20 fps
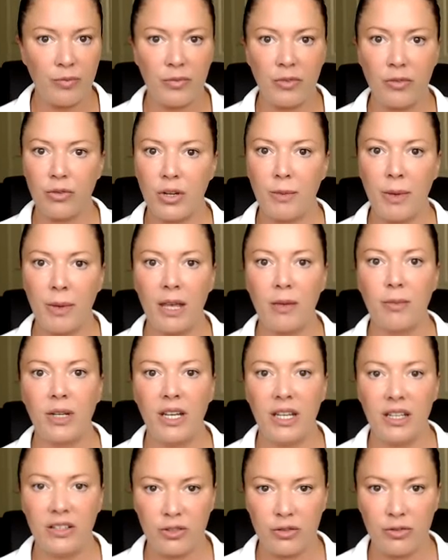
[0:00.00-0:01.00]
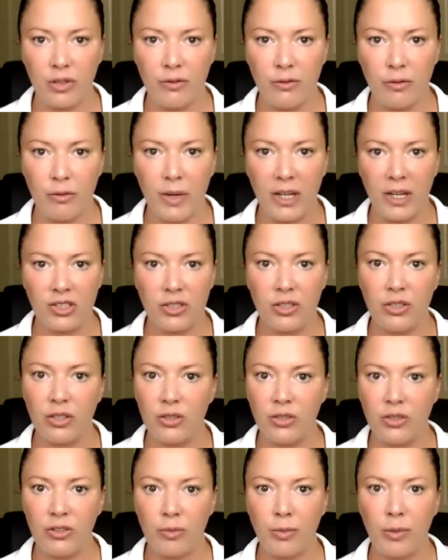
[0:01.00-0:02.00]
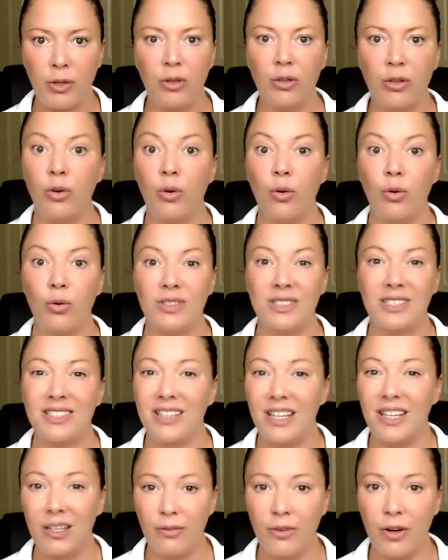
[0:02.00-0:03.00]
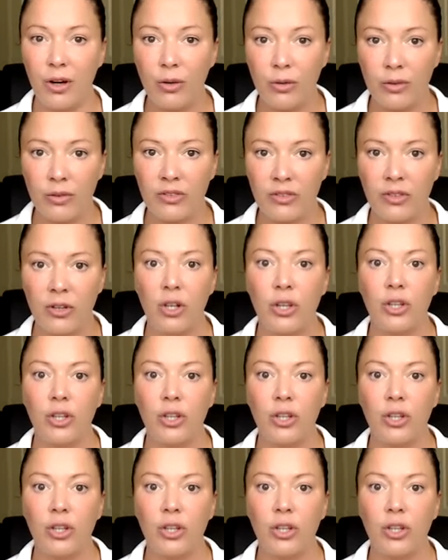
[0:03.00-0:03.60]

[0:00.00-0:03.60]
repayment history information you dispute, or defaults,